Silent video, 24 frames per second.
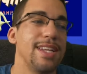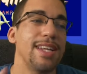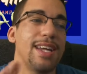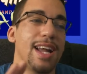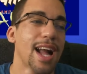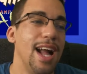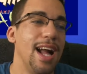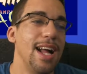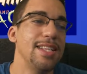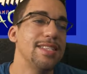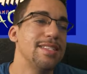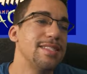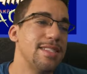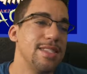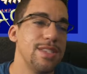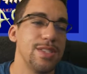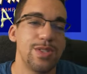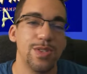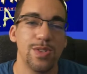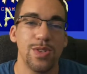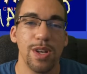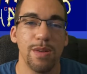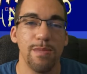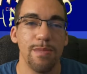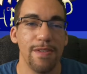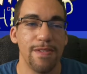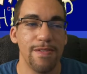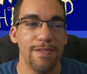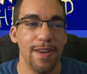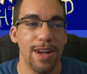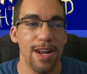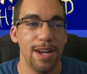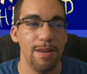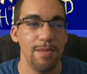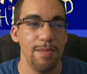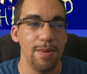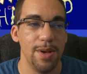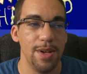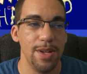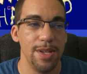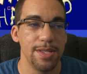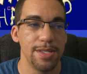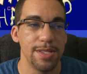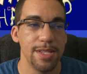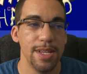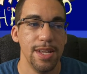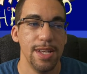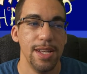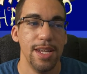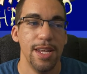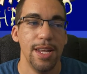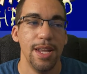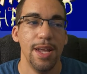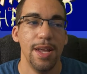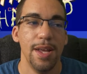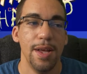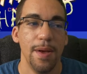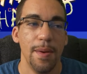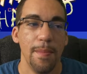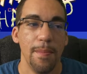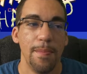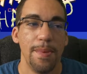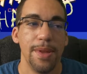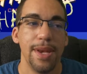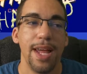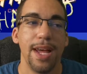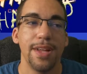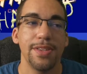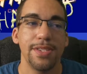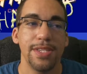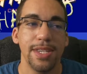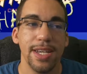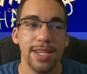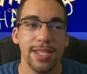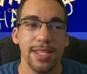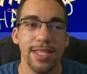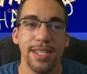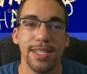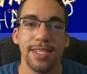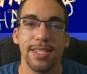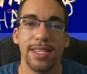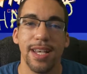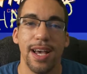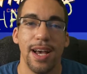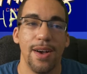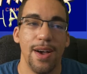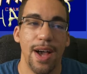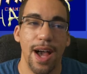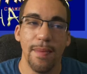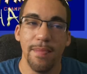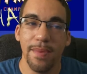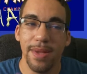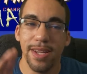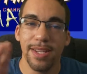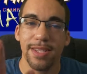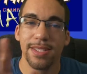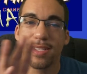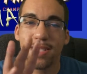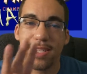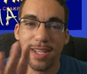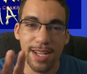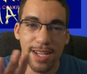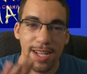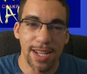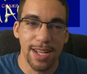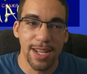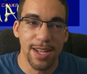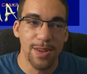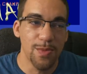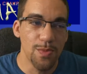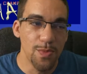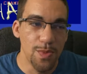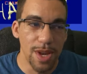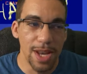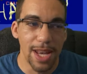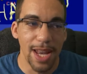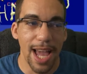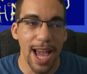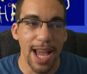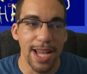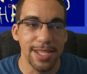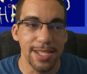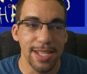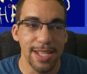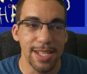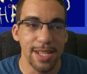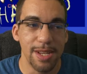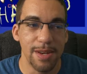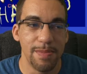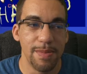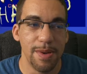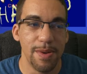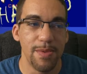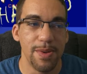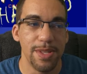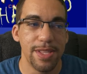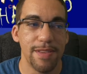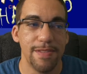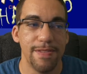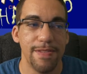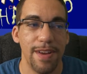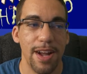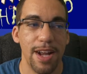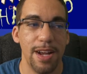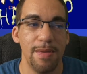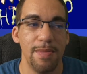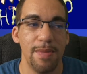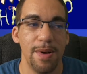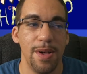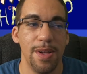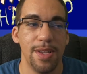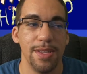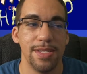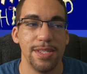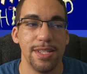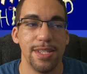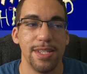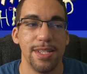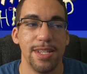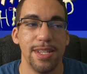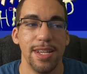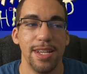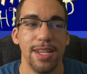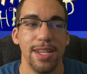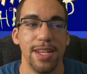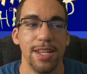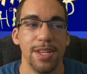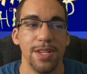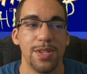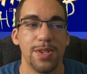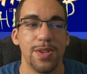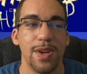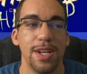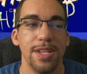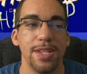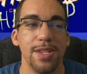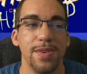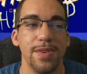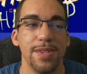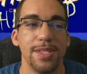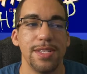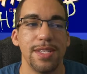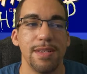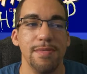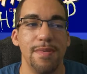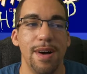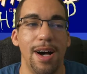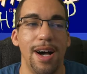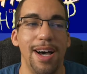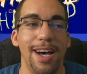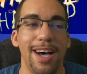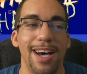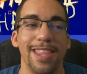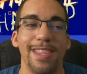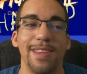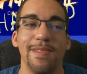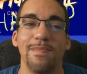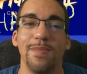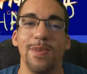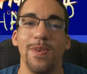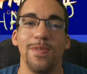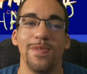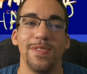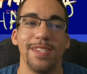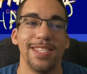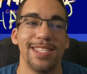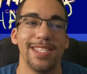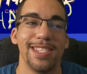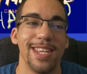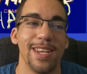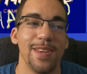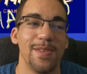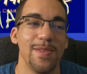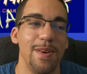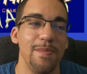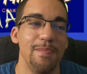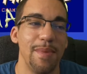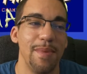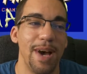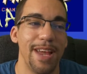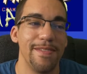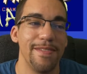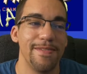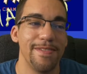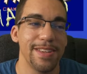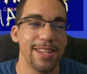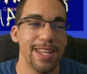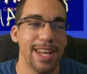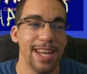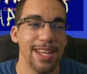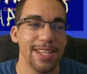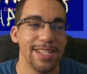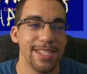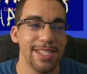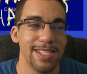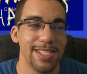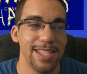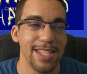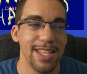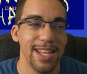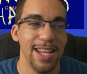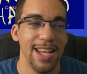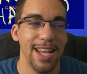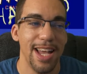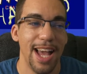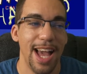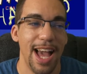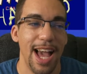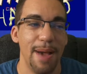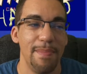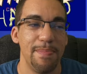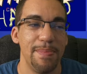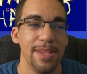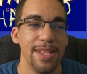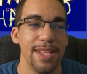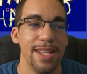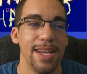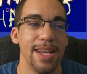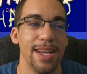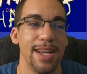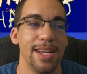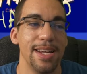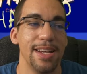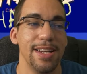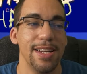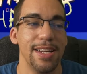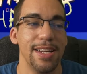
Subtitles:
constant stream of fireballs. But now check this out. I'm gonna relax a little bit with the fireballs and try doing some other moves and seeing what modifications happen there.